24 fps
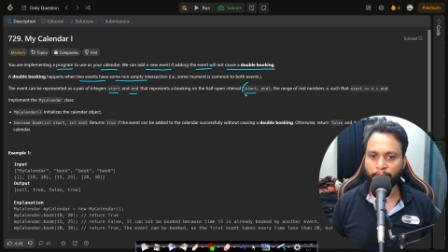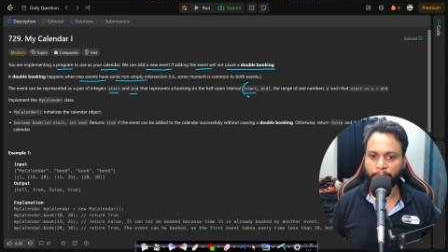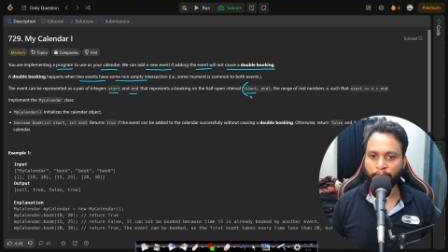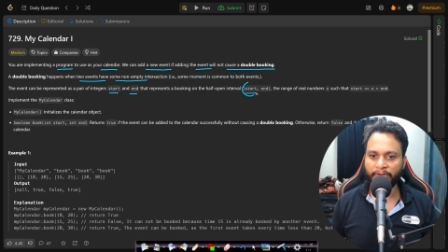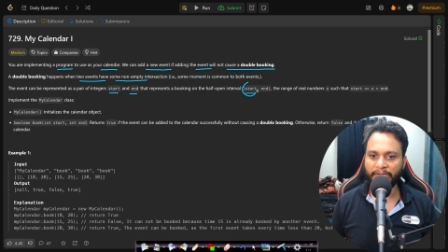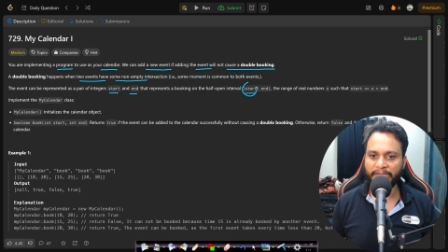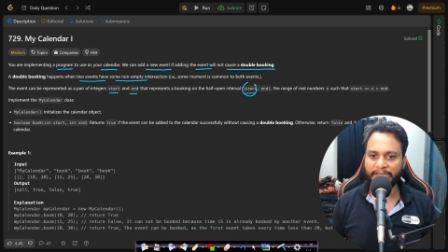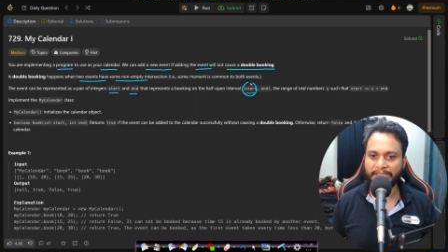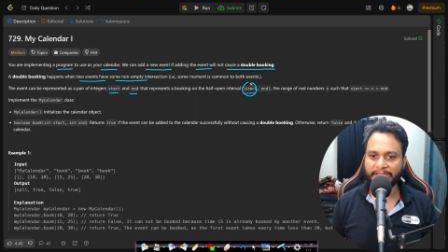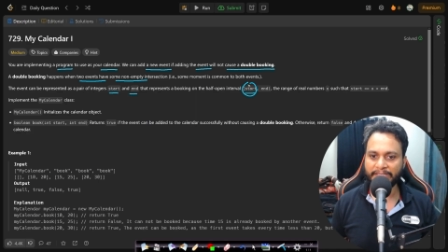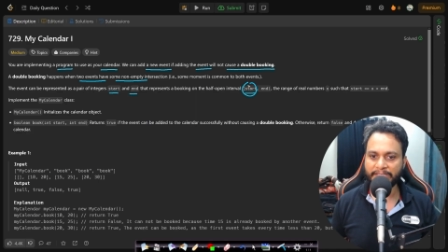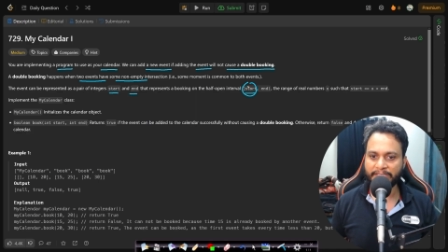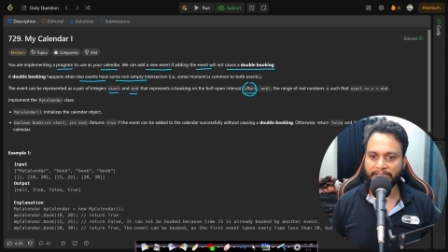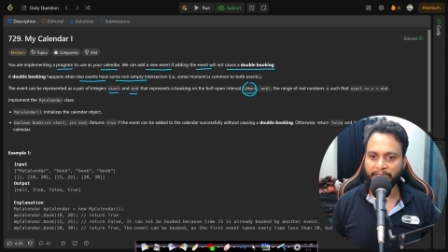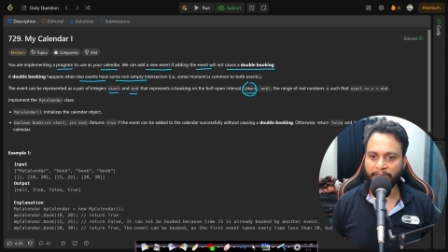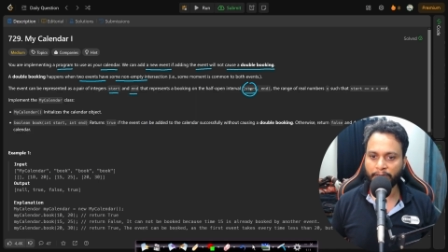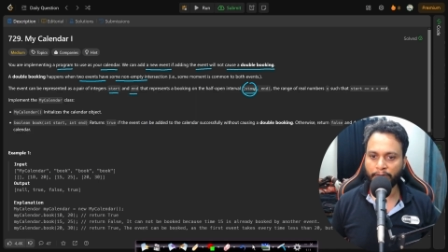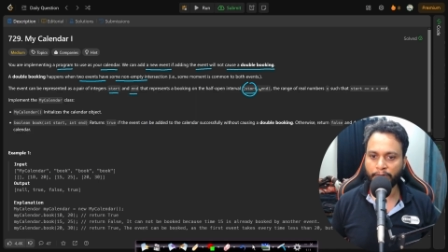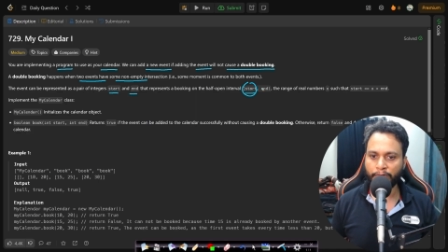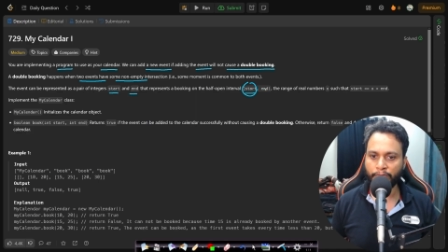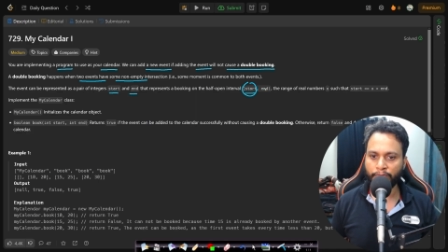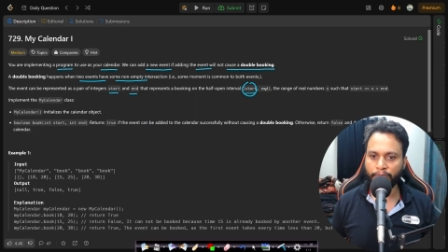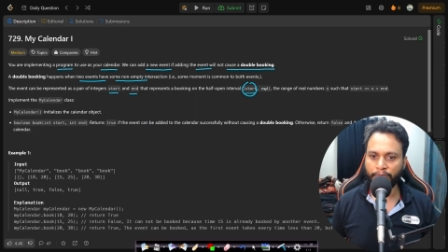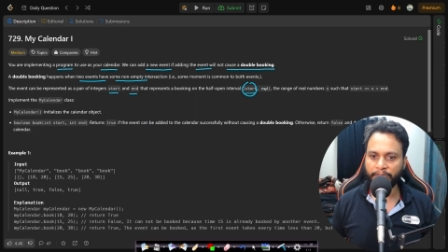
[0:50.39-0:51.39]
point is
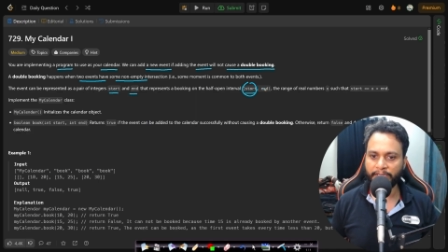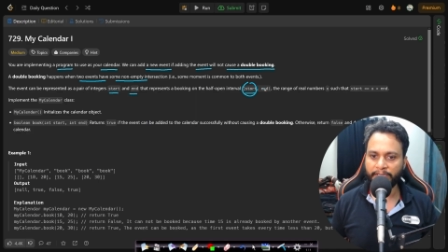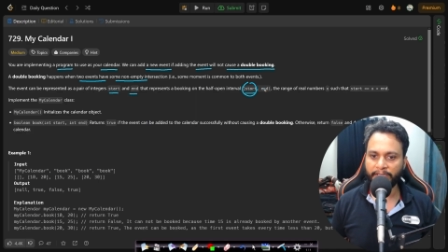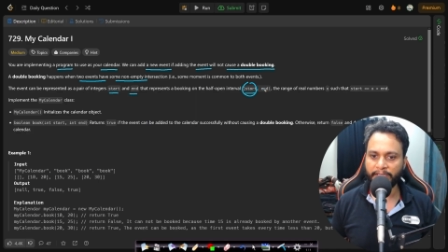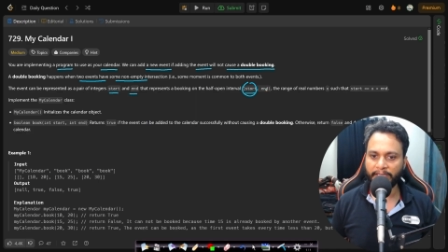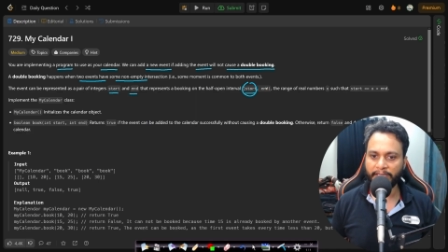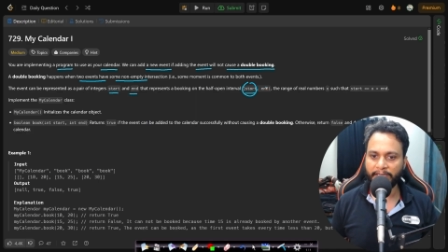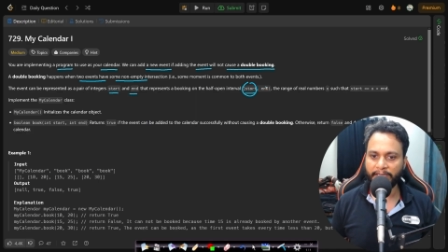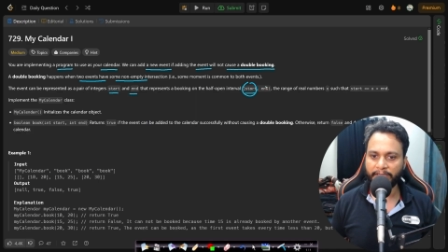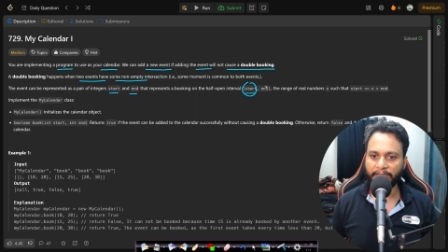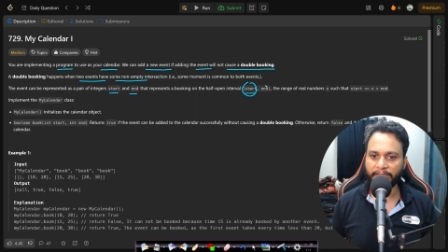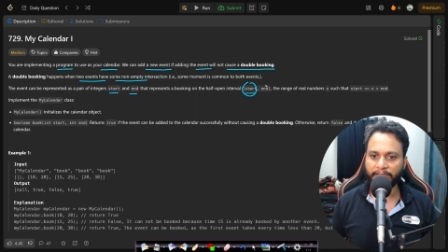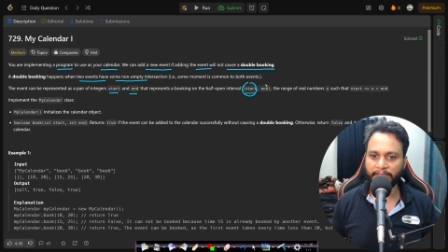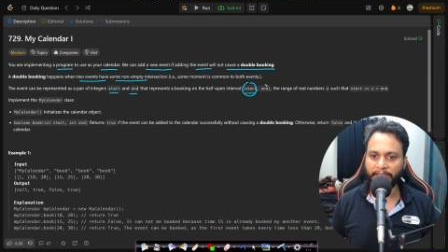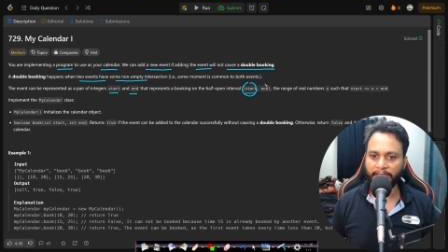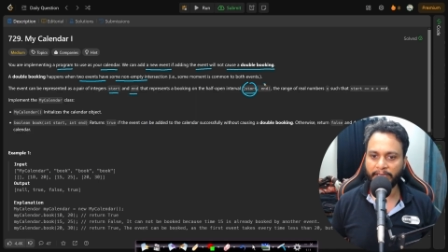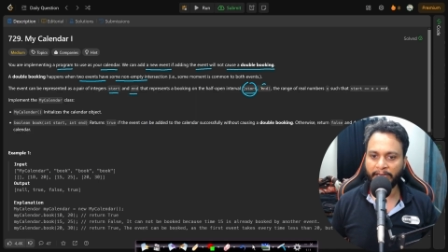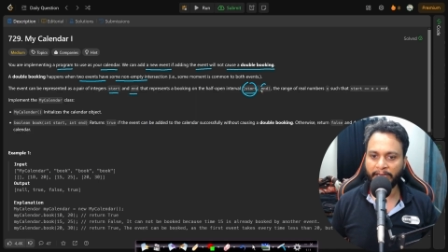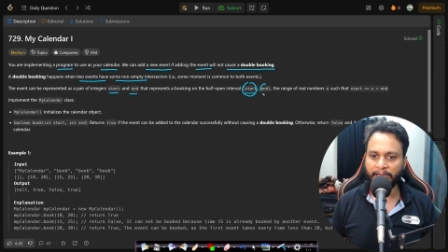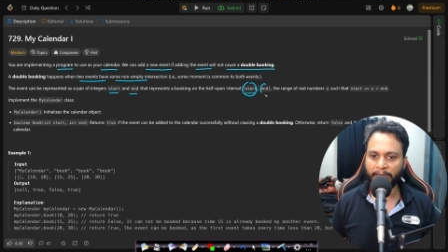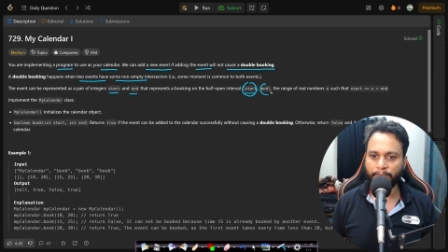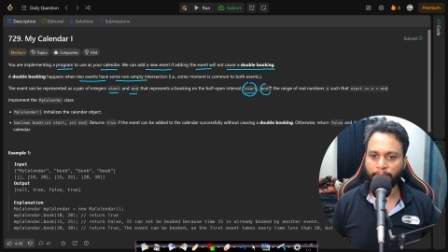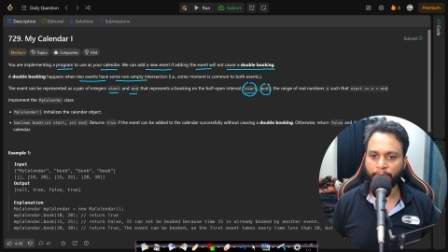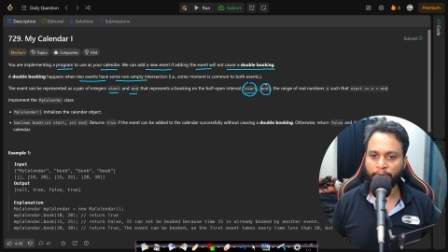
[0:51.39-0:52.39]
included and
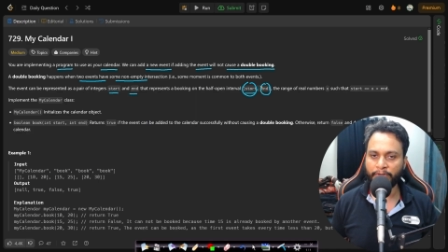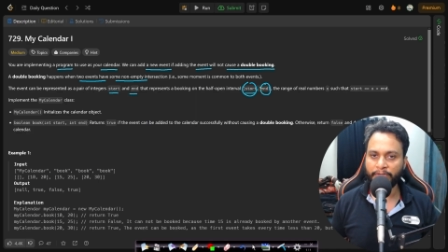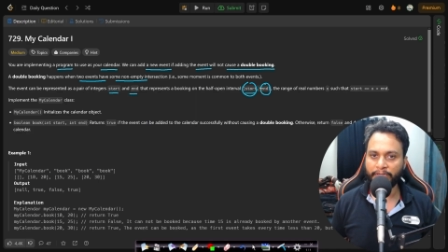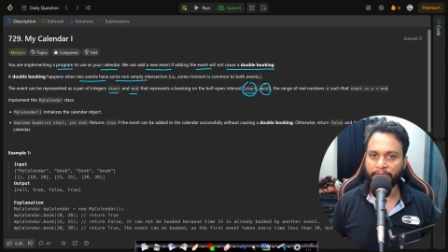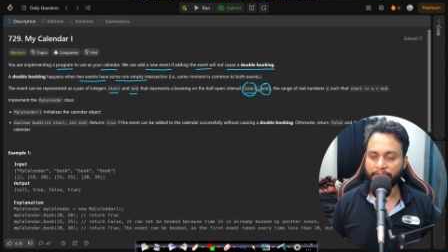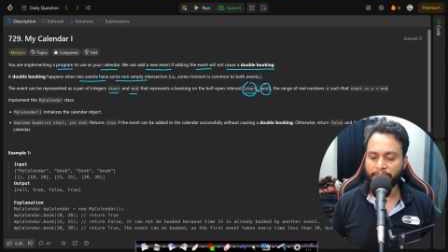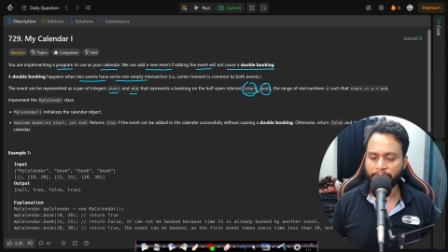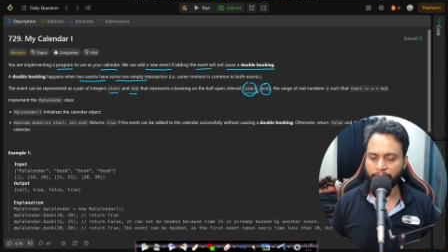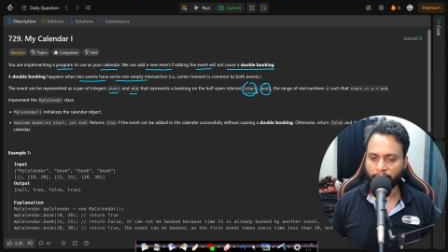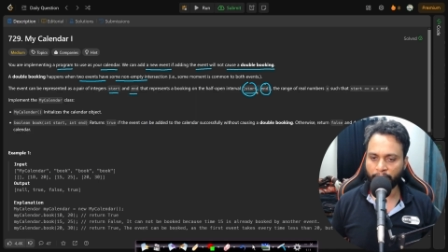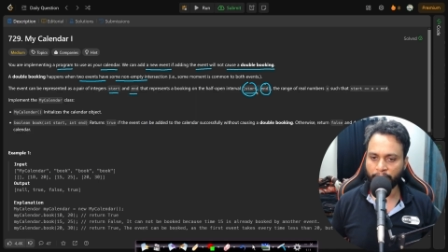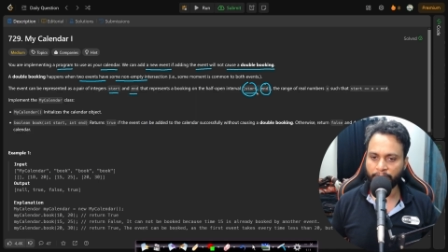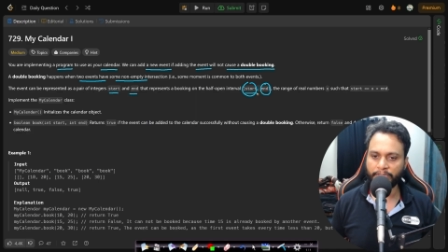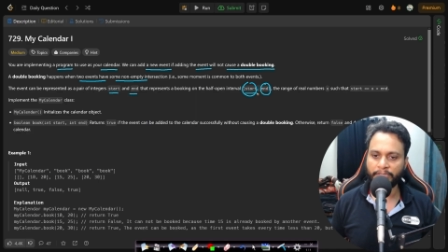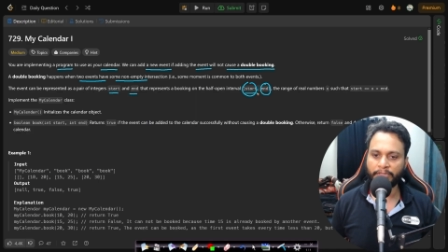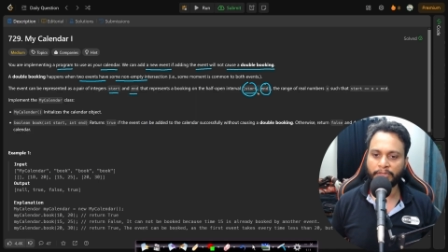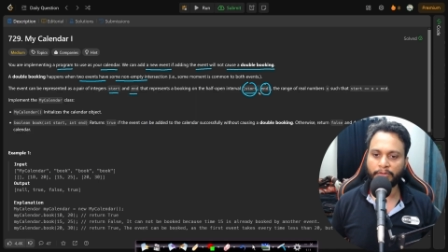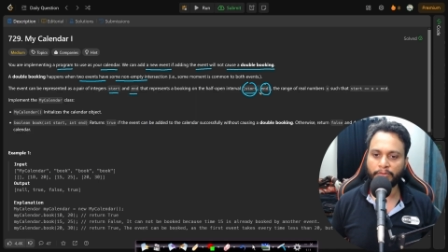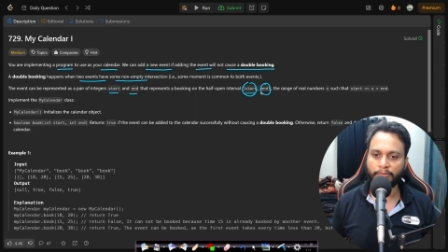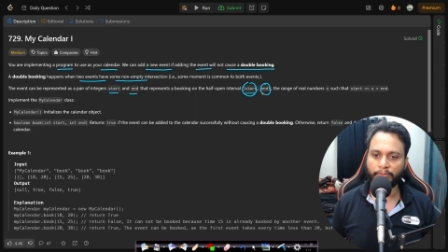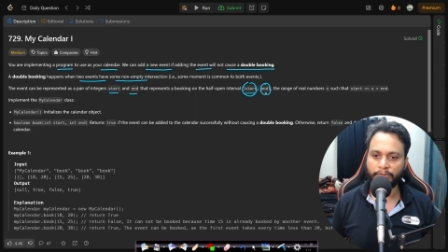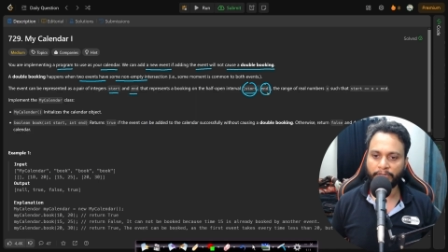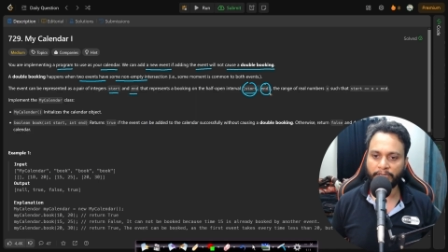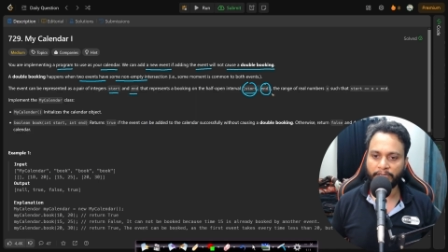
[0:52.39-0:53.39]
end point is not
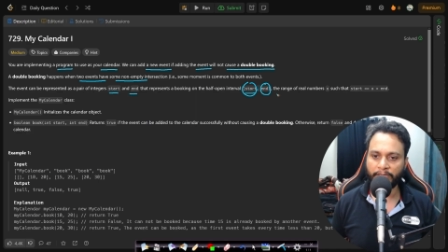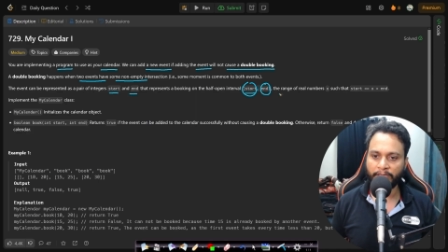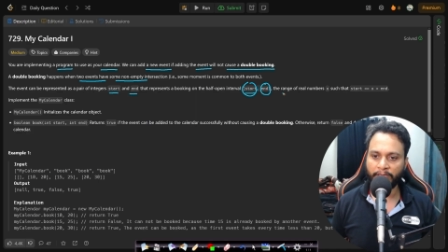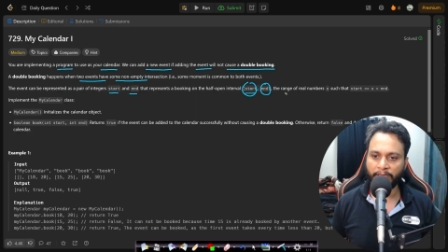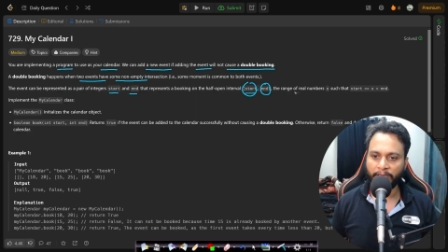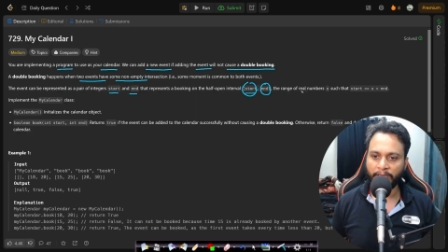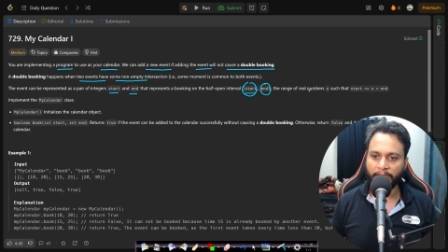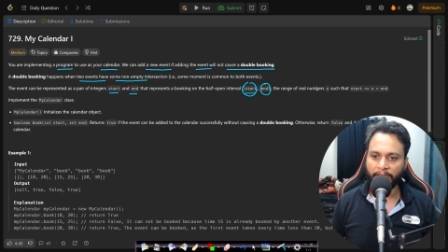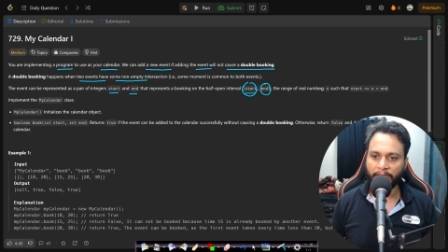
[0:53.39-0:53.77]
included